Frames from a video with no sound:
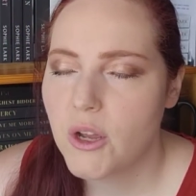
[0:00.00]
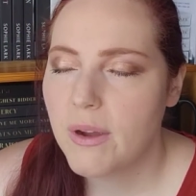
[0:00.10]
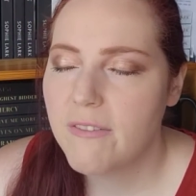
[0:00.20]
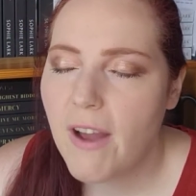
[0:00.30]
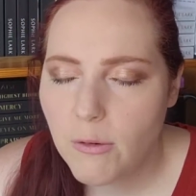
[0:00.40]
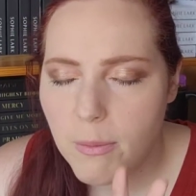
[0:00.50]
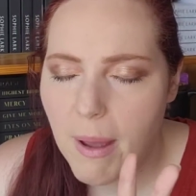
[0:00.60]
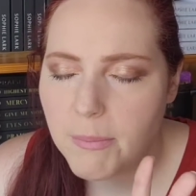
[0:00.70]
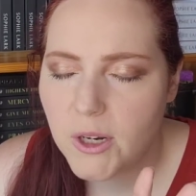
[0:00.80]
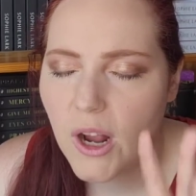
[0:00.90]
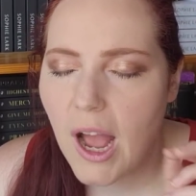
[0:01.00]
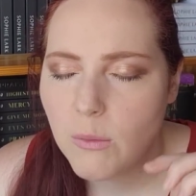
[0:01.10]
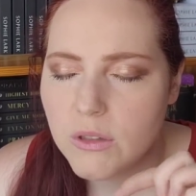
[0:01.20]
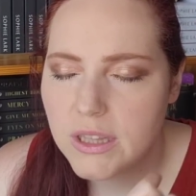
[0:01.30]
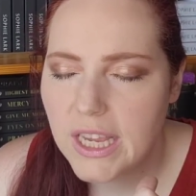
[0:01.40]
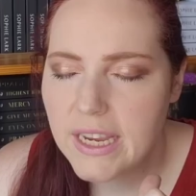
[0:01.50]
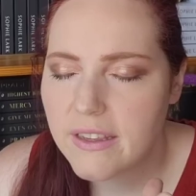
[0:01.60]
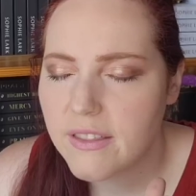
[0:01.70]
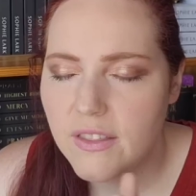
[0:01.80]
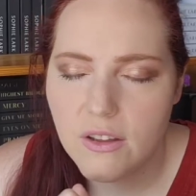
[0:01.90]
So if I remember, I will
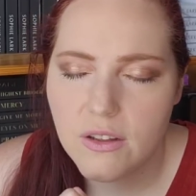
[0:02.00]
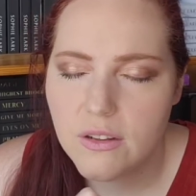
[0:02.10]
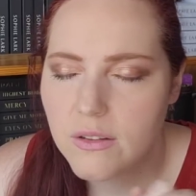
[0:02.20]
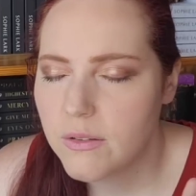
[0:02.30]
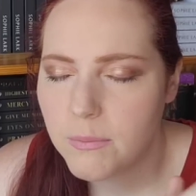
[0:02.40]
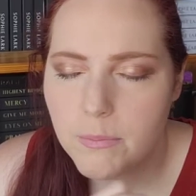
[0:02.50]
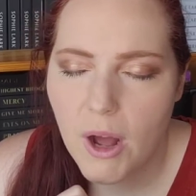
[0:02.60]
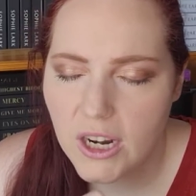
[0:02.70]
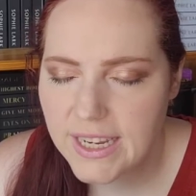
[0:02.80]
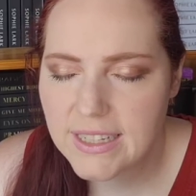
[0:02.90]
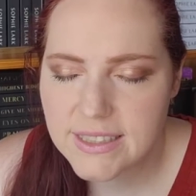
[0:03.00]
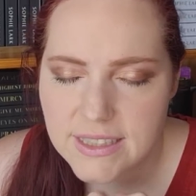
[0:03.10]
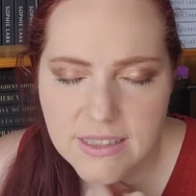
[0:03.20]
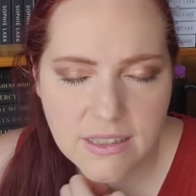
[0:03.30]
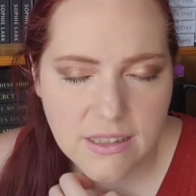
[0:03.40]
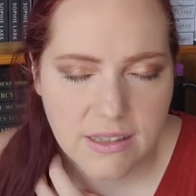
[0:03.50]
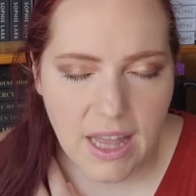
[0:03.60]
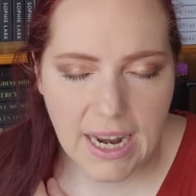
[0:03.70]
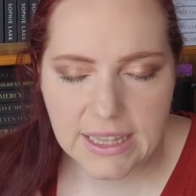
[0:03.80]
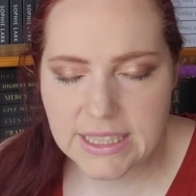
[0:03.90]
link the podcasts
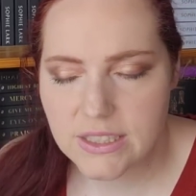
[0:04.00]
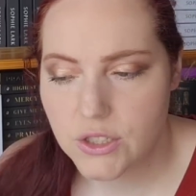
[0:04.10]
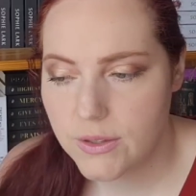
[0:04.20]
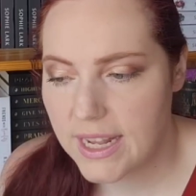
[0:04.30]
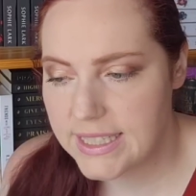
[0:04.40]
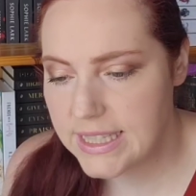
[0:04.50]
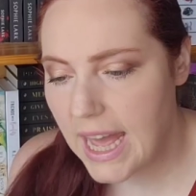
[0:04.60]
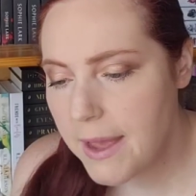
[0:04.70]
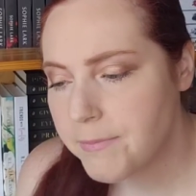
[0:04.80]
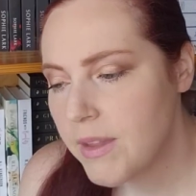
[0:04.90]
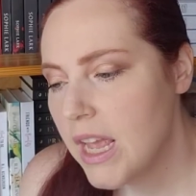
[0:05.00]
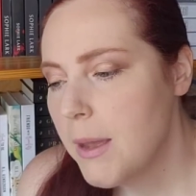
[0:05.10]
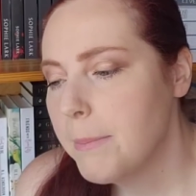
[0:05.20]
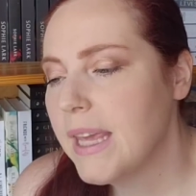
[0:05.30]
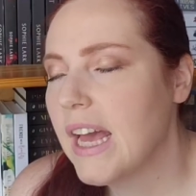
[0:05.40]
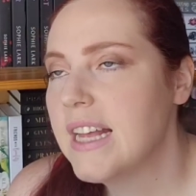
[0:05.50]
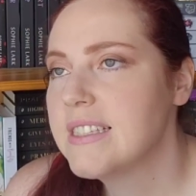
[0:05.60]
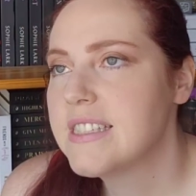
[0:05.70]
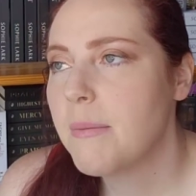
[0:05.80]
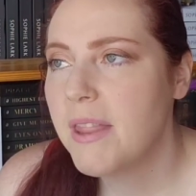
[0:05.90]
that I listened to that did that
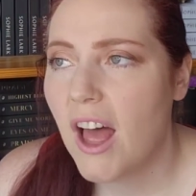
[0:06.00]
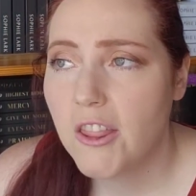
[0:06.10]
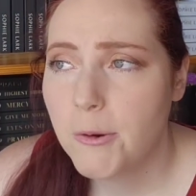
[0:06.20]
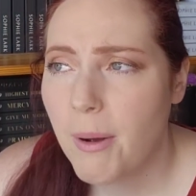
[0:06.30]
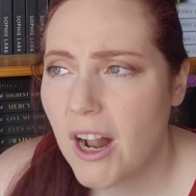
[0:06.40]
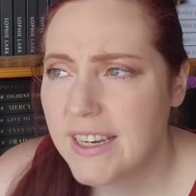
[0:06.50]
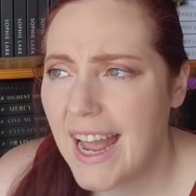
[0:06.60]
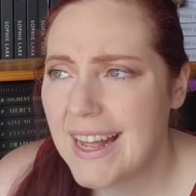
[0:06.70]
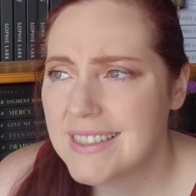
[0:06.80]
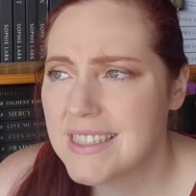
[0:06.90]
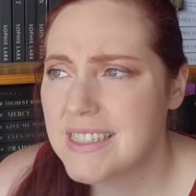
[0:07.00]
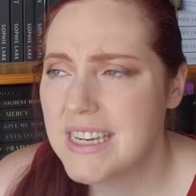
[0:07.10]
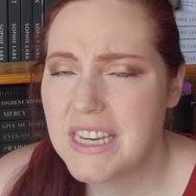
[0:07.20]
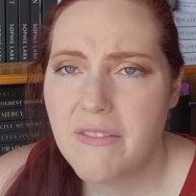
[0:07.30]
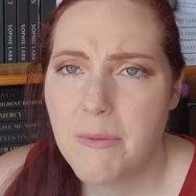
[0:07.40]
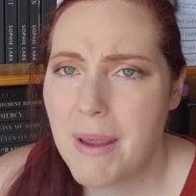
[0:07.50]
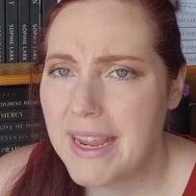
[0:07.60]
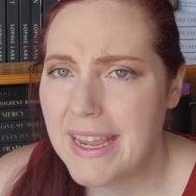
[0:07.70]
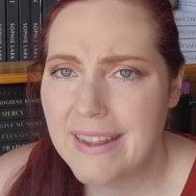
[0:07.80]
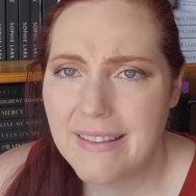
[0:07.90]
because some of the other podcasts didn't even
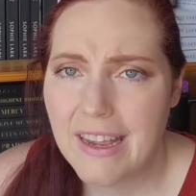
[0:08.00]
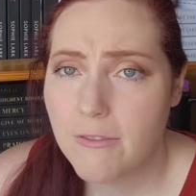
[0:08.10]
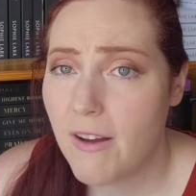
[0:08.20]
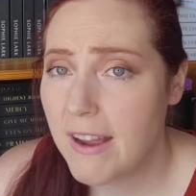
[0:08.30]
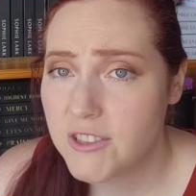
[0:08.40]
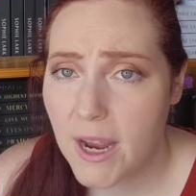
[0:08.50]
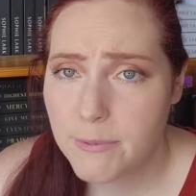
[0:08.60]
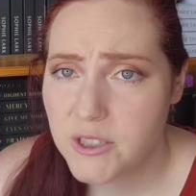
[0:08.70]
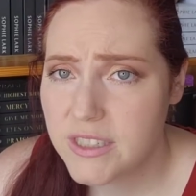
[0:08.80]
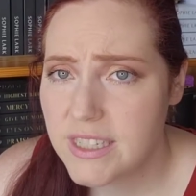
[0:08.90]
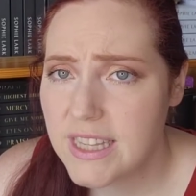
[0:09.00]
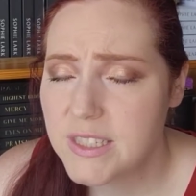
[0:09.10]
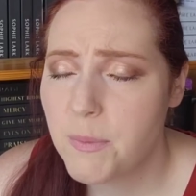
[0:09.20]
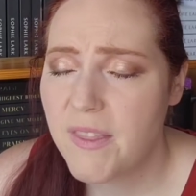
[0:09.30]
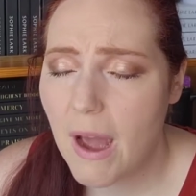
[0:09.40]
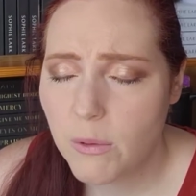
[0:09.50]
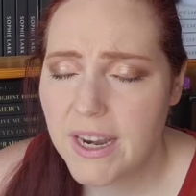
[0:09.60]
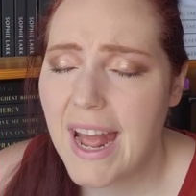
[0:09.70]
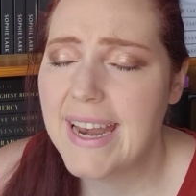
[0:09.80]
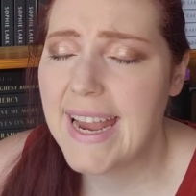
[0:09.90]
make it like five chapters into this, but that
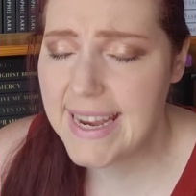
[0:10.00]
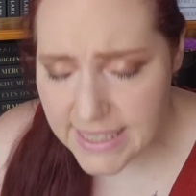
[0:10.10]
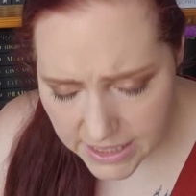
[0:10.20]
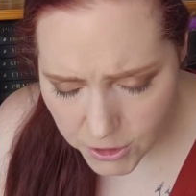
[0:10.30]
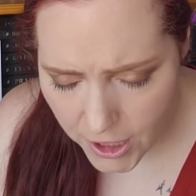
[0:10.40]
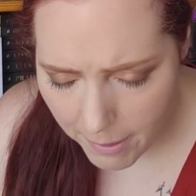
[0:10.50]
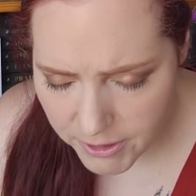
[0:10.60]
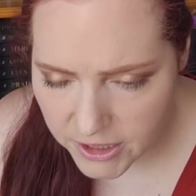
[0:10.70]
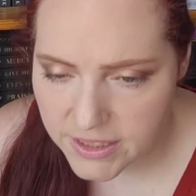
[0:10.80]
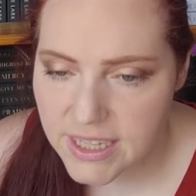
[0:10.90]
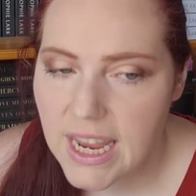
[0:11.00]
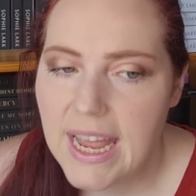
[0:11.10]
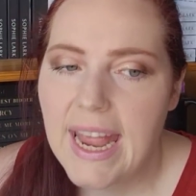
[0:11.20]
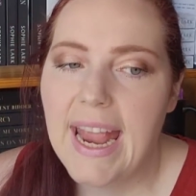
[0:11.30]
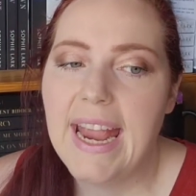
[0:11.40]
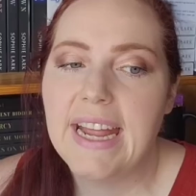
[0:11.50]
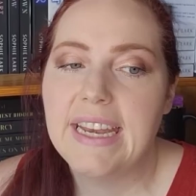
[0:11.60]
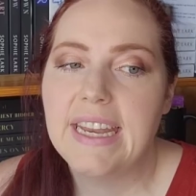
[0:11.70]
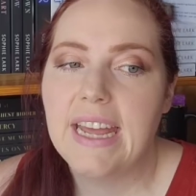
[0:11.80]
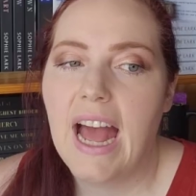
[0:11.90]
one had 18 chapters
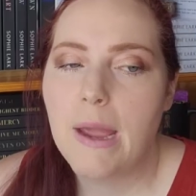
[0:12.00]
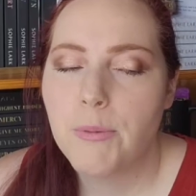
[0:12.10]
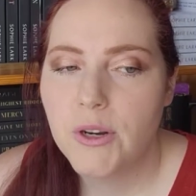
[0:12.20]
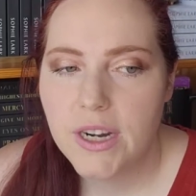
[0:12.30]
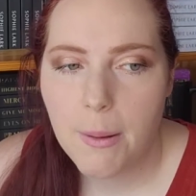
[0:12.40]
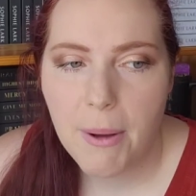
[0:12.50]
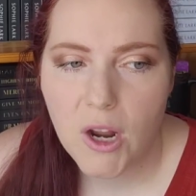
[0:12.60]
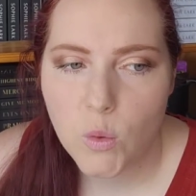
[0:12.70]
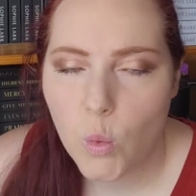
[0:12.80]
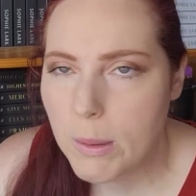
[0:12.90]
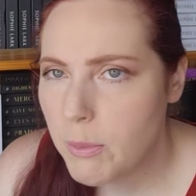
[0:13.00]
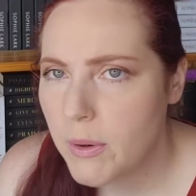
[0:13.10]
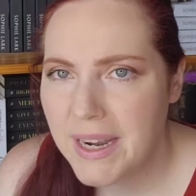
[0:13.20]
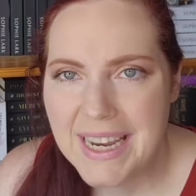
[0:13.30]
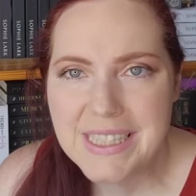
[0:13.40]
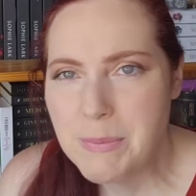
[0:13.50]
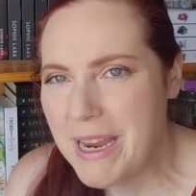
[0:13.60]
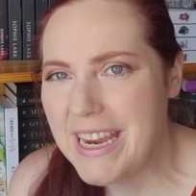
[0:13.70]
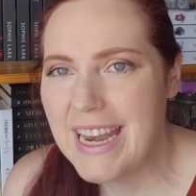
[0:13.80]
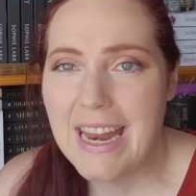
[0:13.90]
and I put it up on a 1.8
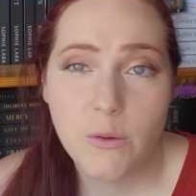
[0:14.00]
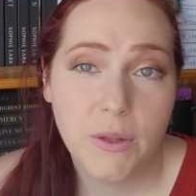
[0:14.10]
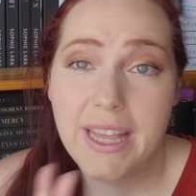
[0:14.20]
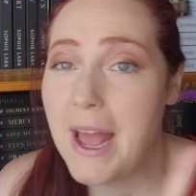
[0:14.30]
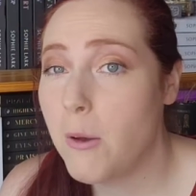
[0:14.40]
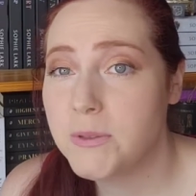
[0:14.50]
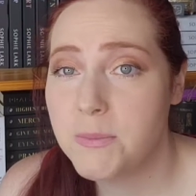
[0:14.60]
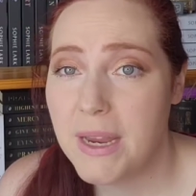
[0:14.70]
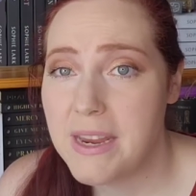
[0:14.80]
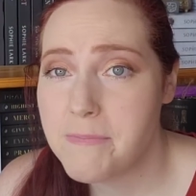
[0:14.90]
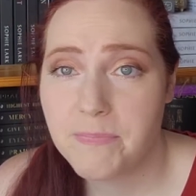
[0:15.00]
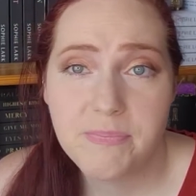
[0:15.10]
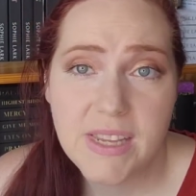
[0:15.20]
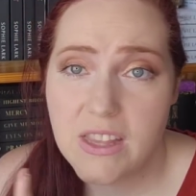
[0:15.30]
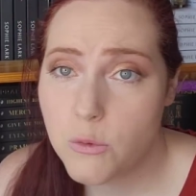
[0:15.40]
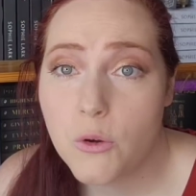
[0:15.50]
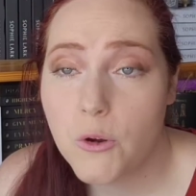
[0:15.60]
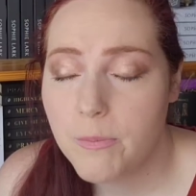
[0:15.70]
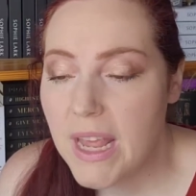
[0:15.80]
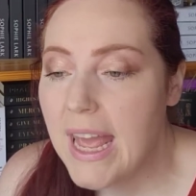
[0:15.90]
speed and it really helped me get
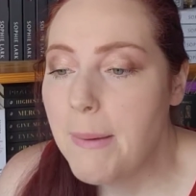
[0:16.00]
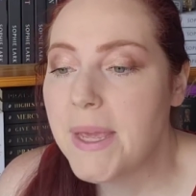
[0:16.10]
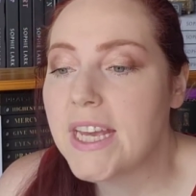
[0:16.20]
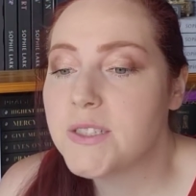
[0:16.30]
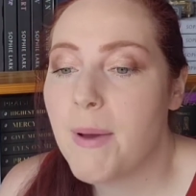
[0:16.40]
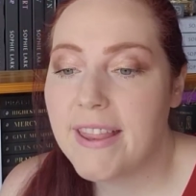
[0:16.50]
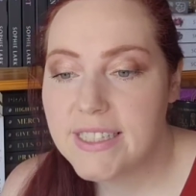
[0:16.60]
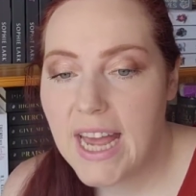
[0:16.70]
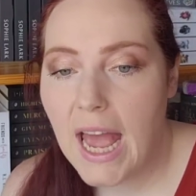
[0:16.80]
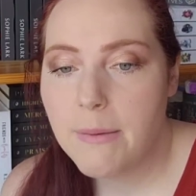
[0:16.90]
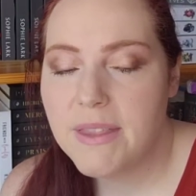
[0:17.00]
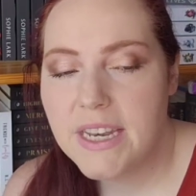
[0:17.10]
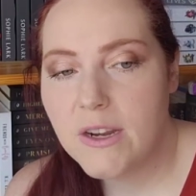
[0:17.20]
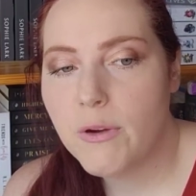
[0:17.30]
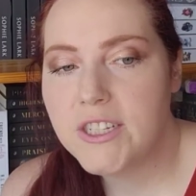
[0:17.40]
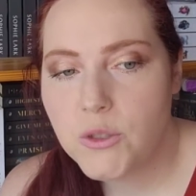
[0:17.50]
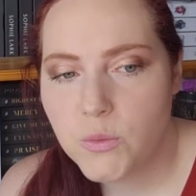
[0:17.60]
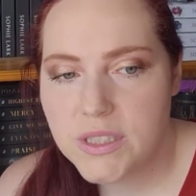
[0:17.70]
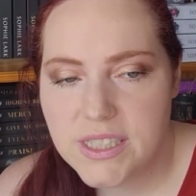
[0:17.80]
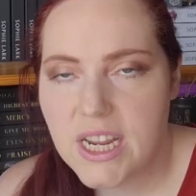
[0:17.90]
through because by the time the
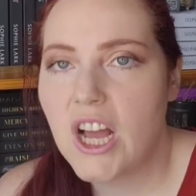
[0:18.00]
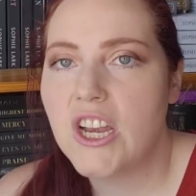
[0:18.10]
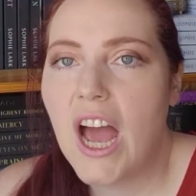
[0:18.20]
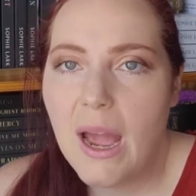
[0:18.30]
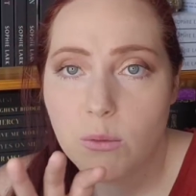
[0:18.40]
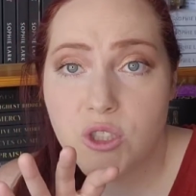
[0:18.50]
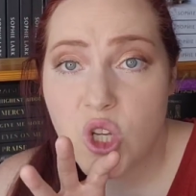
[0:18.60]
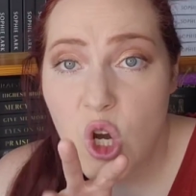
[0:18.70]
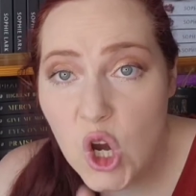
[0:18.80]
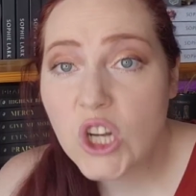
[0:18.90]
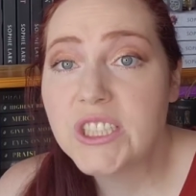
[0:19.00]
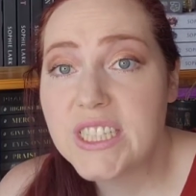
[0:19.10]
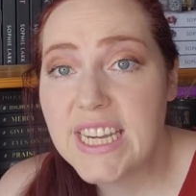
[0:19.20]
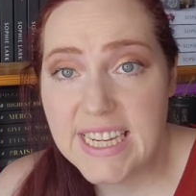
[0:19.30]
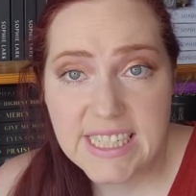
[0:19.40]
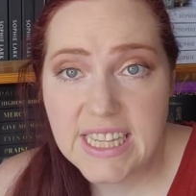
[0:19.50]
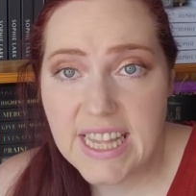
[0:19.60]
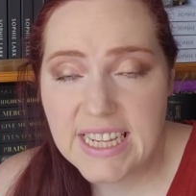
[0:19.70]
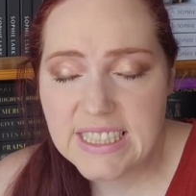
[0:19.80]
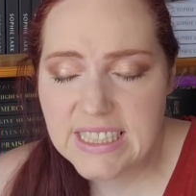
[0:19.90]
narration was done, I was hooked into
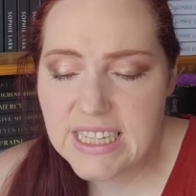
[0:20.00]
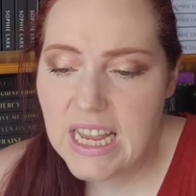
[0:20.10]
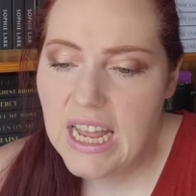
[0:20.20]
this.